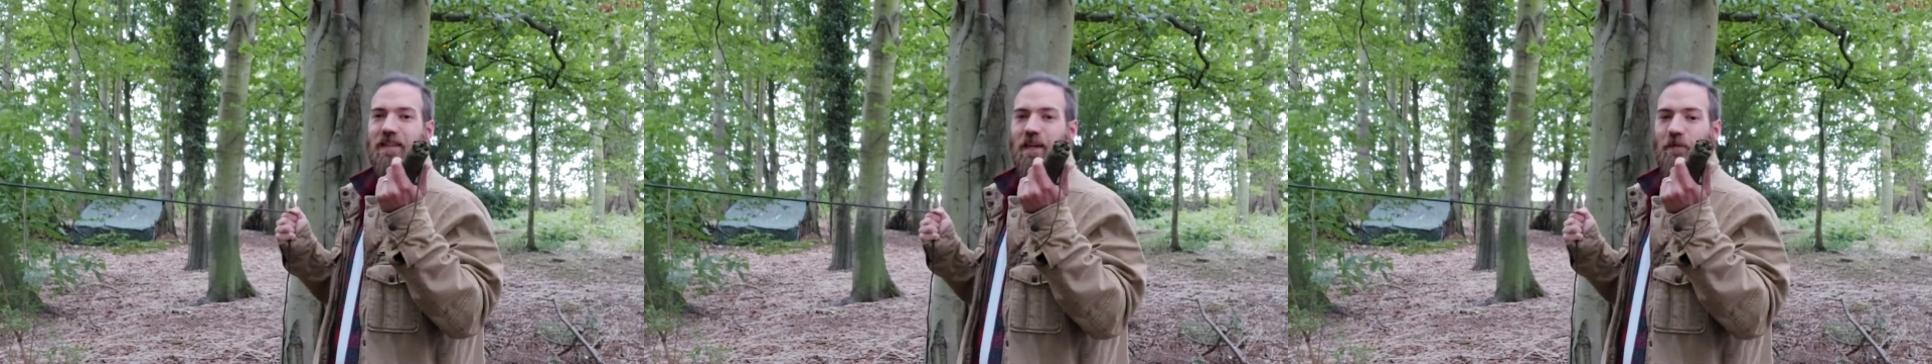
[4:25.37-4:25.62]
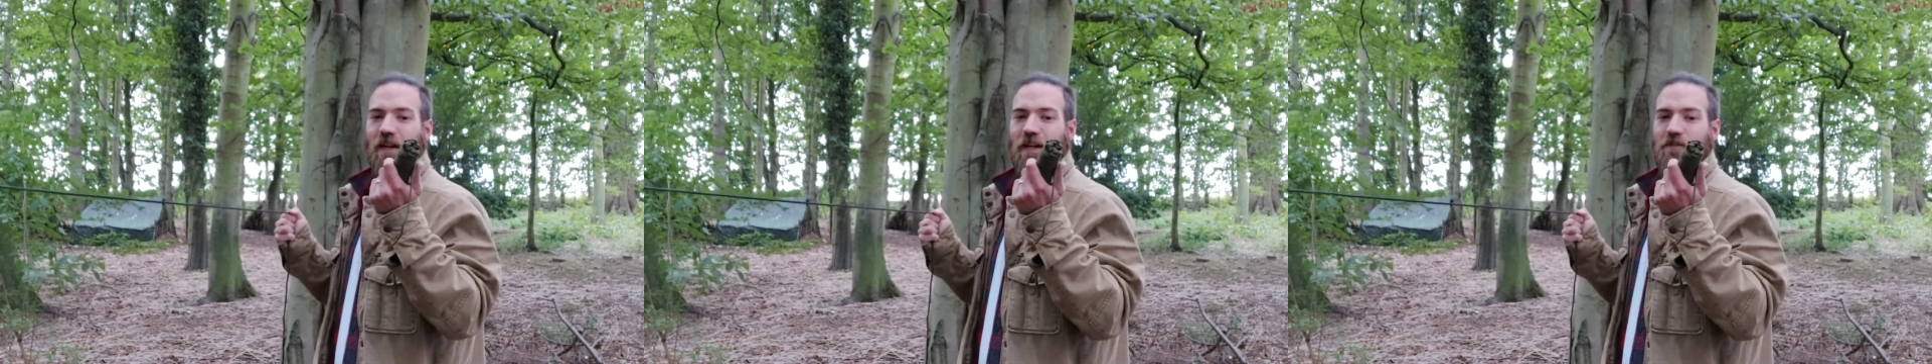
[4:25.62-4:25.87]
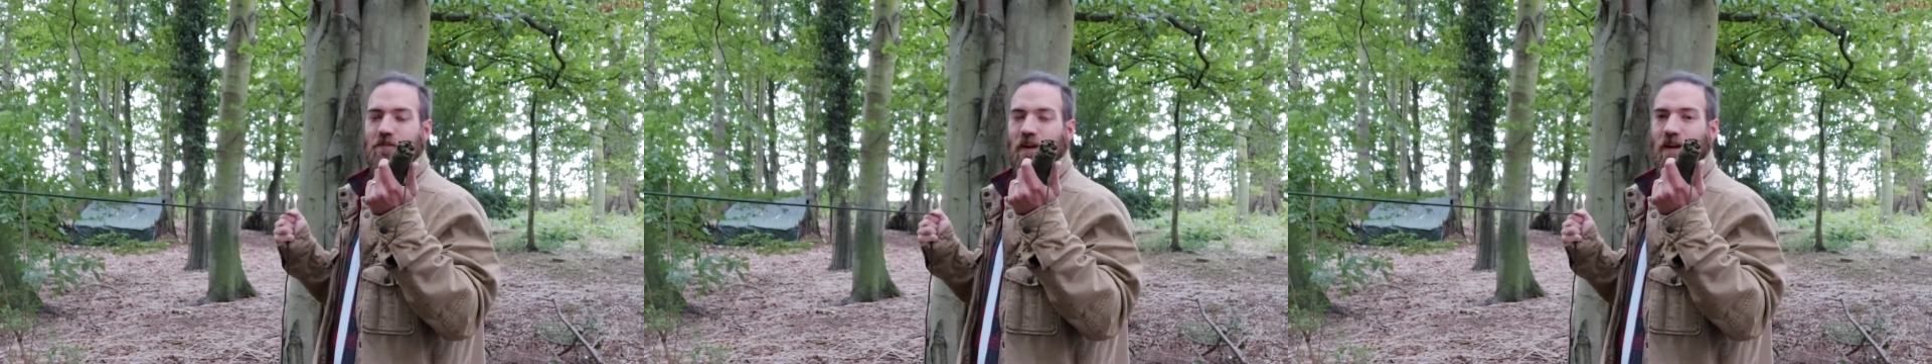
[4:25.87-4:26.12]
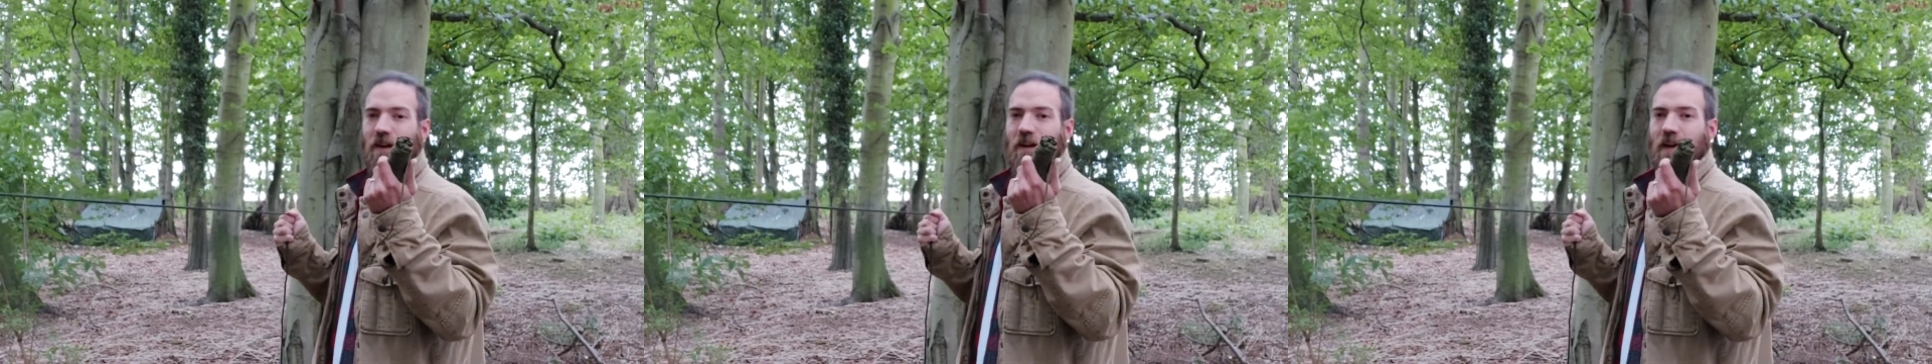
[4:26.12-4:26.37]
keep an
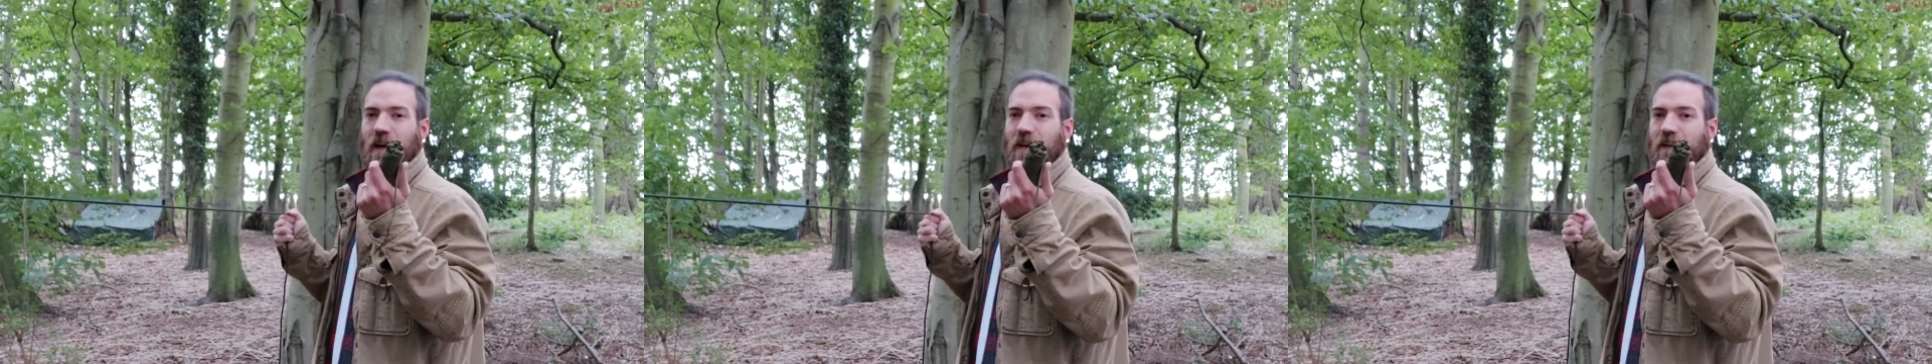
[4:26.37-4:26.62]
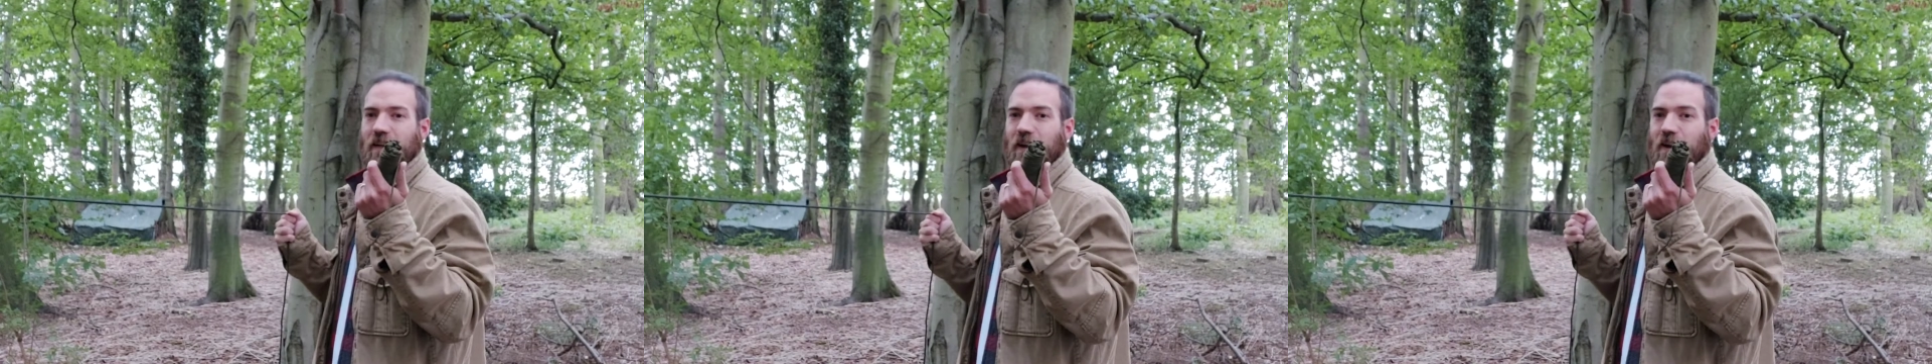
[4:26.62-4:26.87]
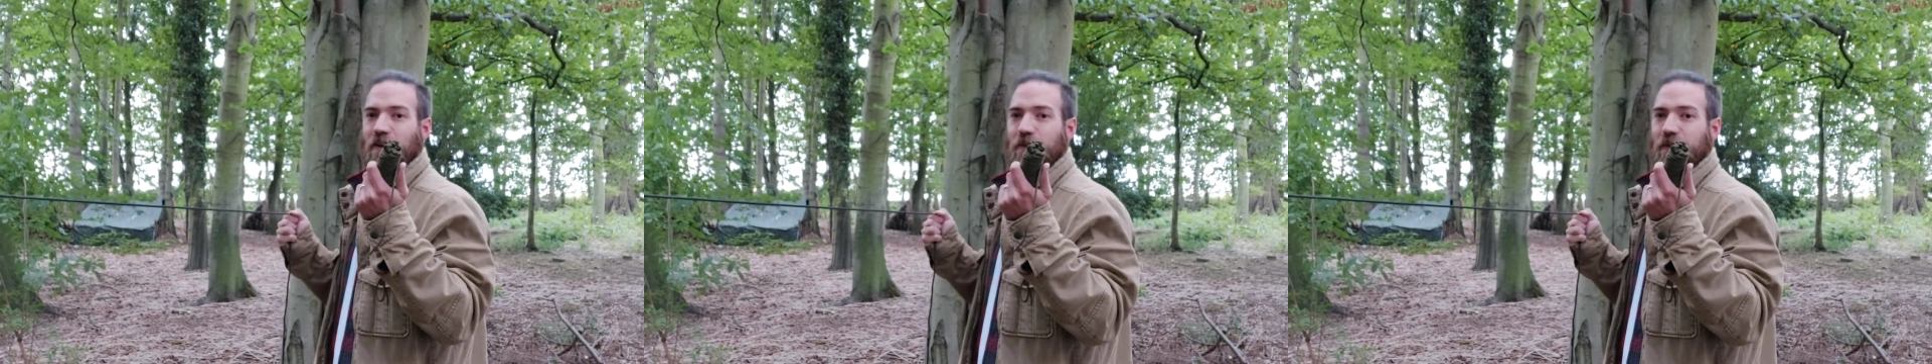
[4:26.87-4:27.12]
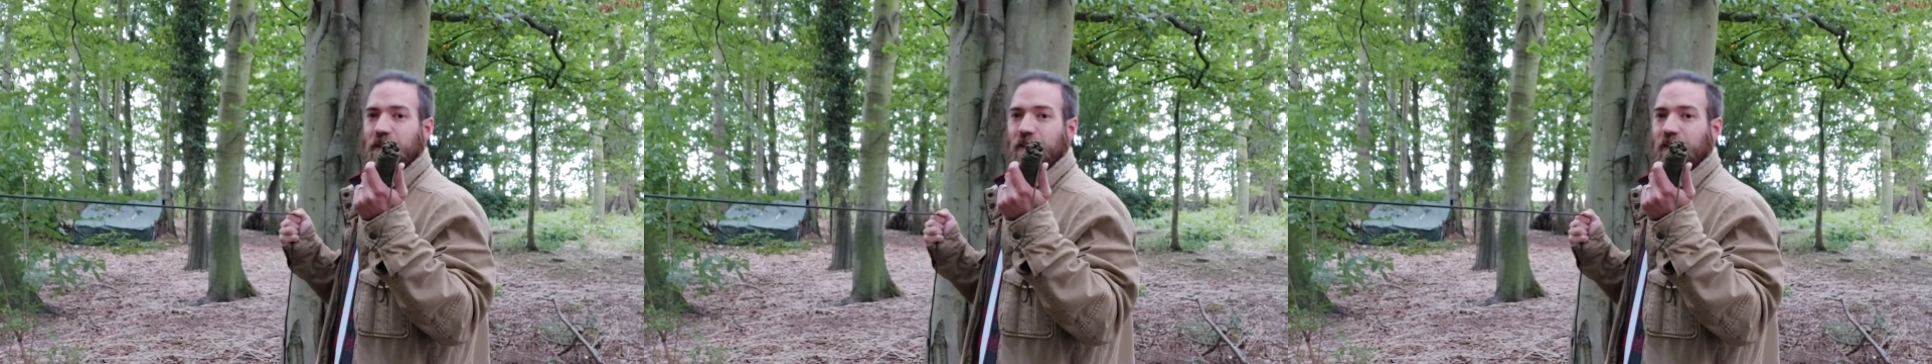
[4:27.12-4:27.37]
extra hank of cord
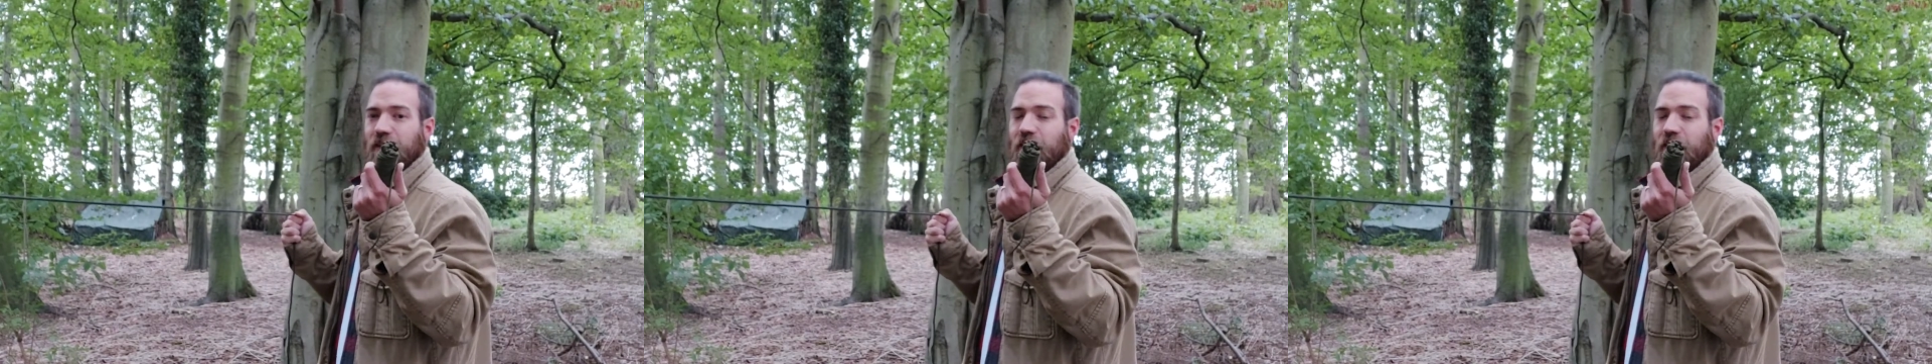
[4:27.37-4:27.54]
with you.